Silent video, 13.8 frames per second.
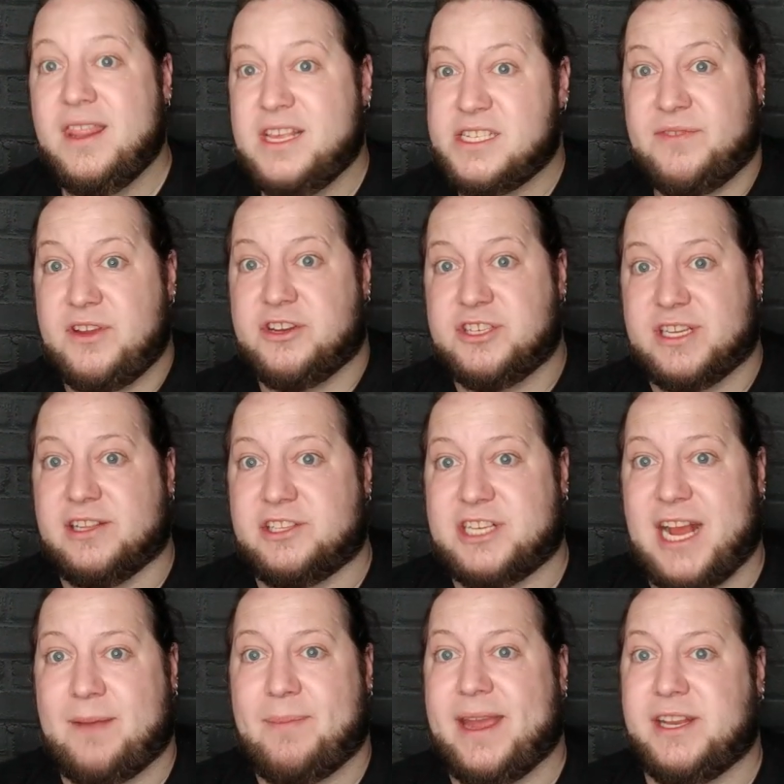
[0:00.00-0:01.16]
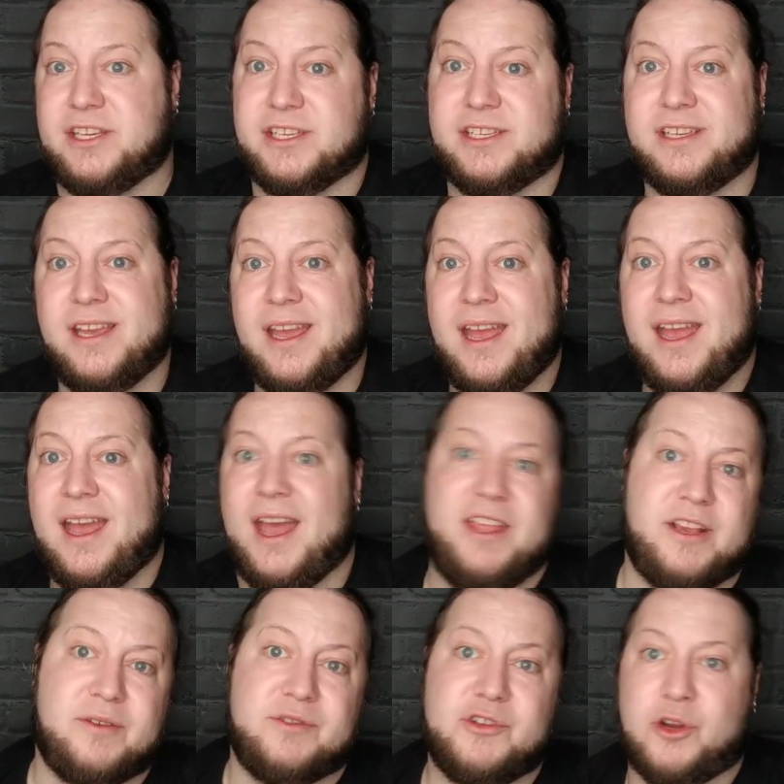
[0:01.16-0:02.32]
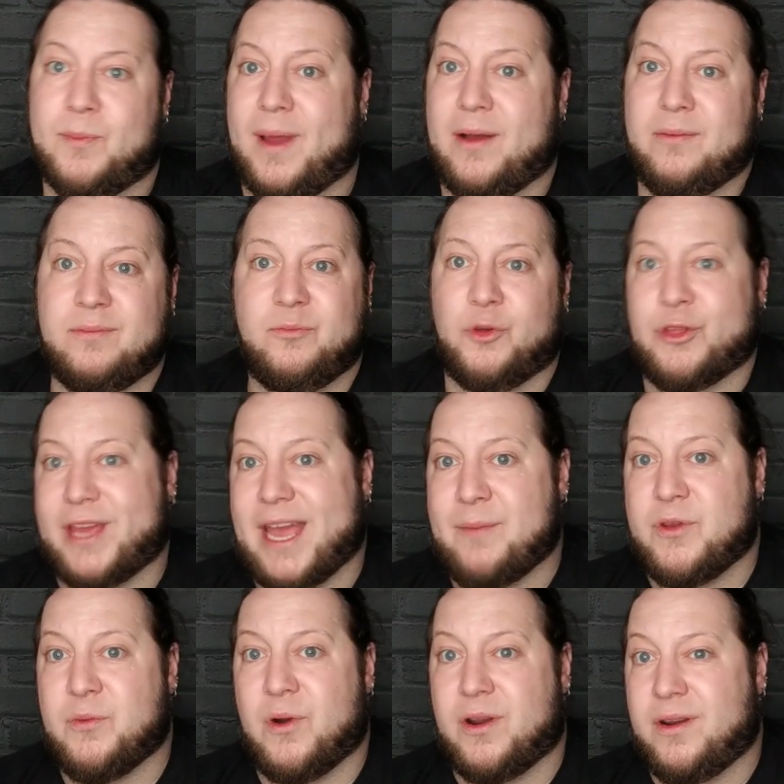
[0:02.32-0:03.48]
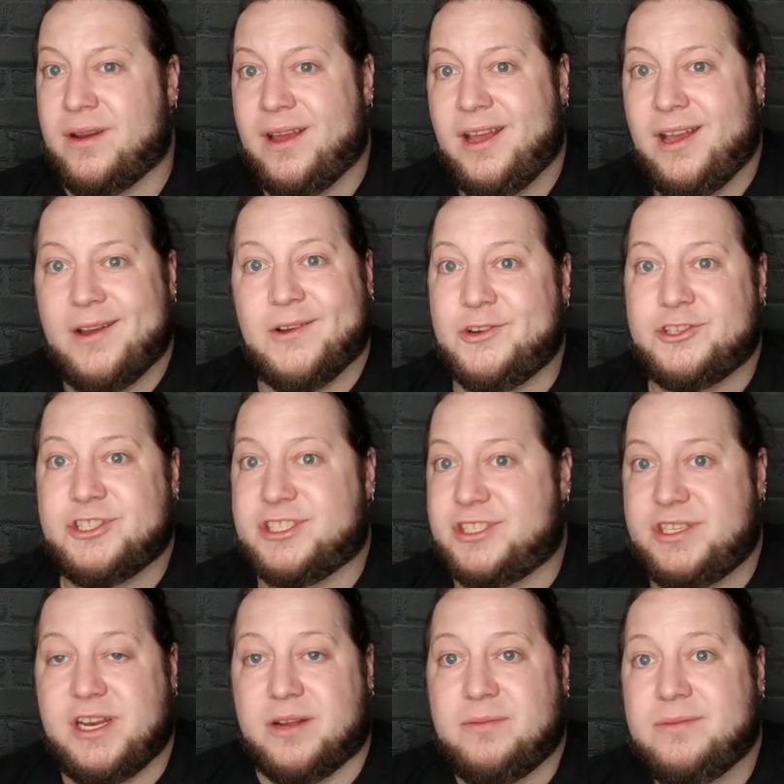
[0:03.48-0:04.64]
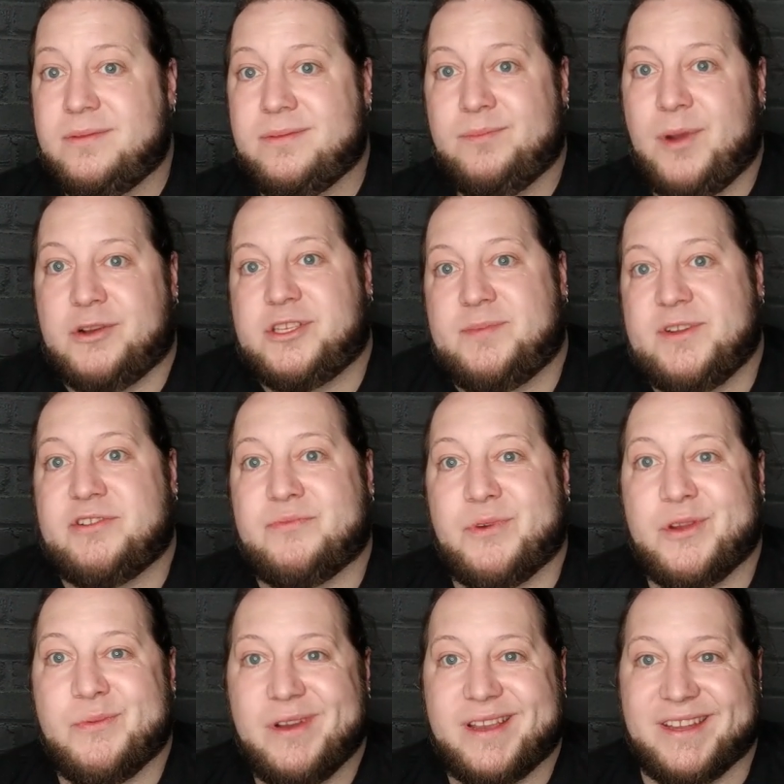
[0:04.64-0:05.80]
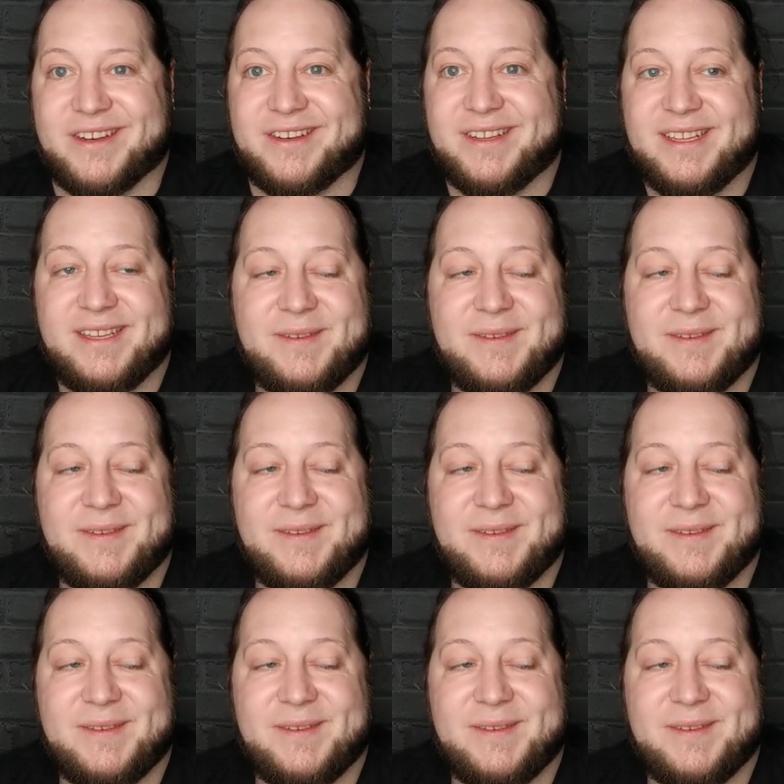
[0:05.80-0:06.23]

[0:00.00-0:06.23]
There's a few just little chat pages, and you can talk about what the game you want, or just, you know, post a picture of what you're working on.